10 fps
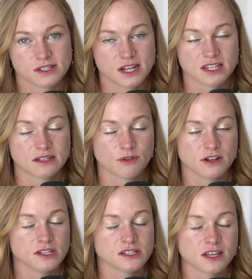
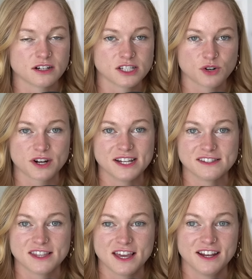testimonies, their stories
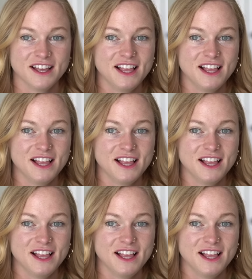that